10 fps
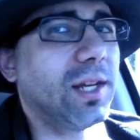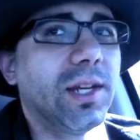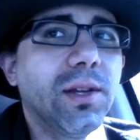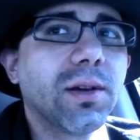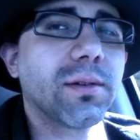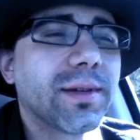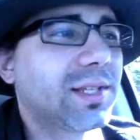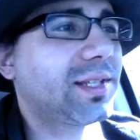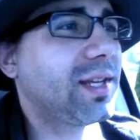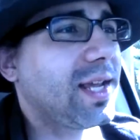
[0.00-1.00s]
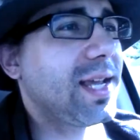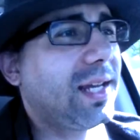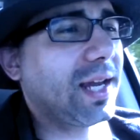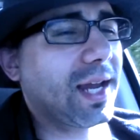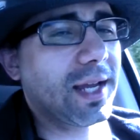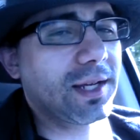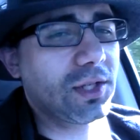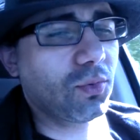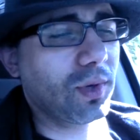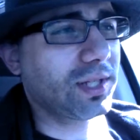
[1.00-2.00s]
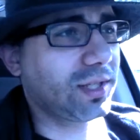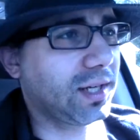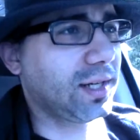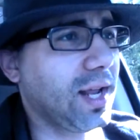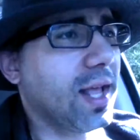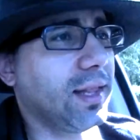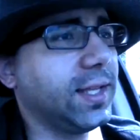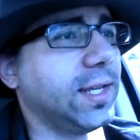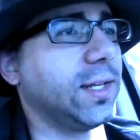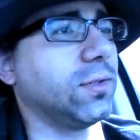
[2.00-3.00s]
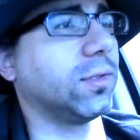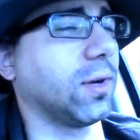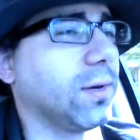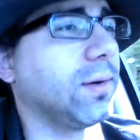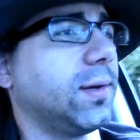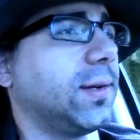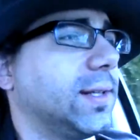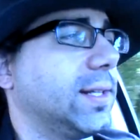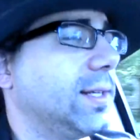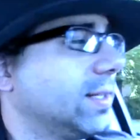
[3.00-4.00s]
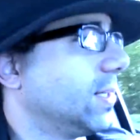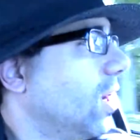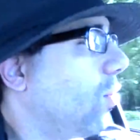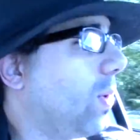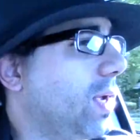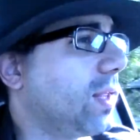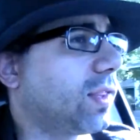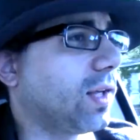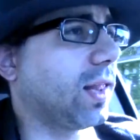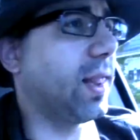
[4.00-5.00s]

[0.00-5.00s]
You're a sick and twisted little girl with a